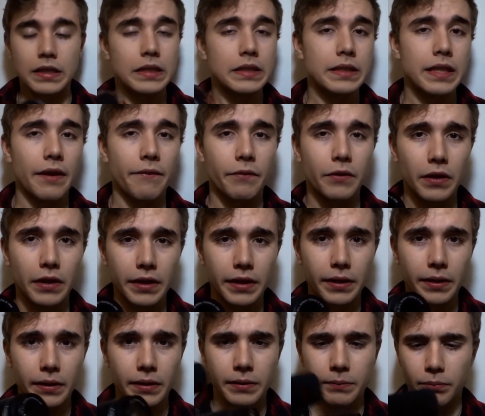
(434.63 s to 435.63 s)

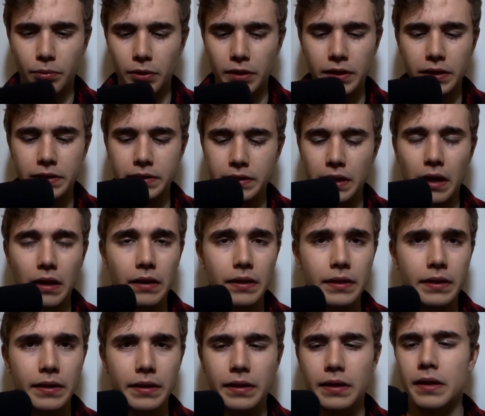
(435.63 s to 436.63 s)
definitely pretty solid.
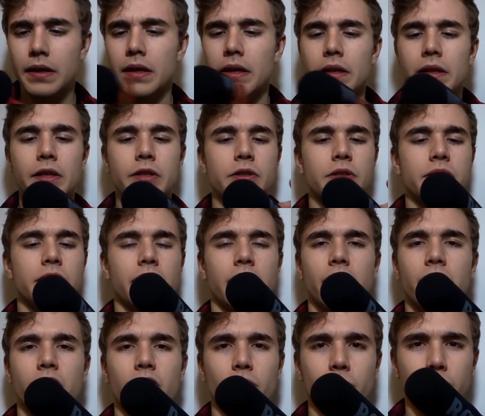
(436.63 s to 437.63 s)
This was like
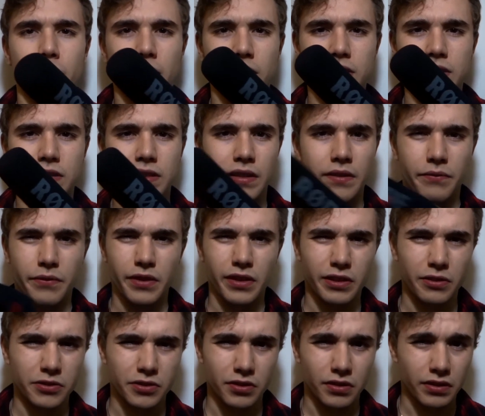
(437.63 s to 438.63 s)
$100 bucks. I feel like
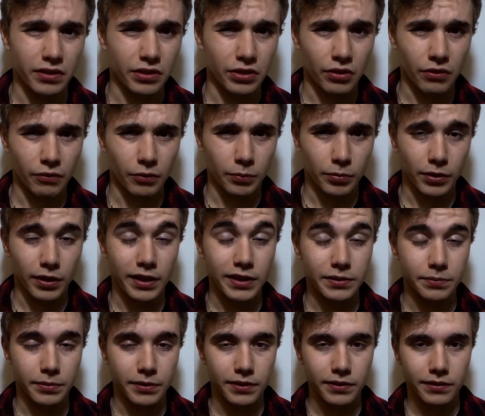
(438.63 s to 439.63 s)
it was a little overpriced,
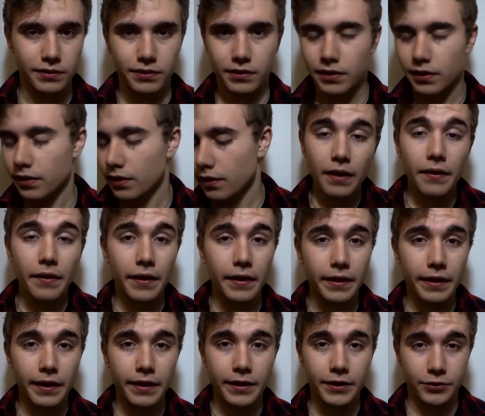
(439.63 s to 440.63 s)
but then
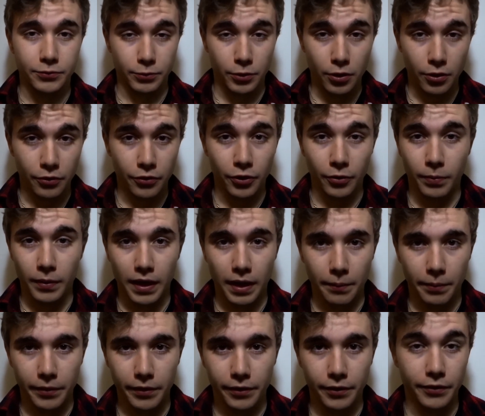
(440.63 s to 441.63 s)
again, it's Rode, they're
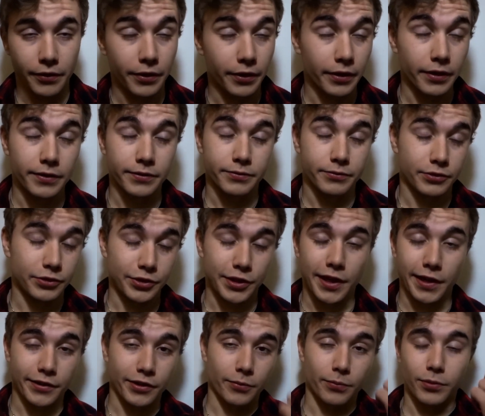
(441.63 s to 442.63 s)
popular, they're gonna
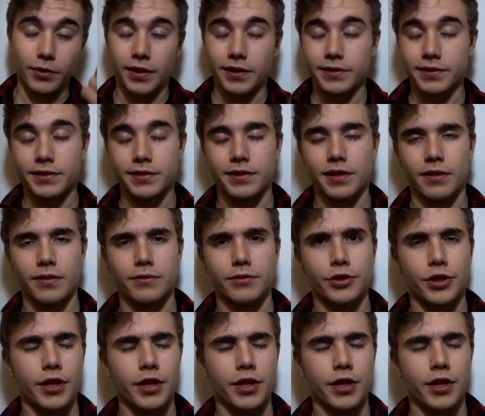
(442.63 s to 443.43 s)
jack their prices up,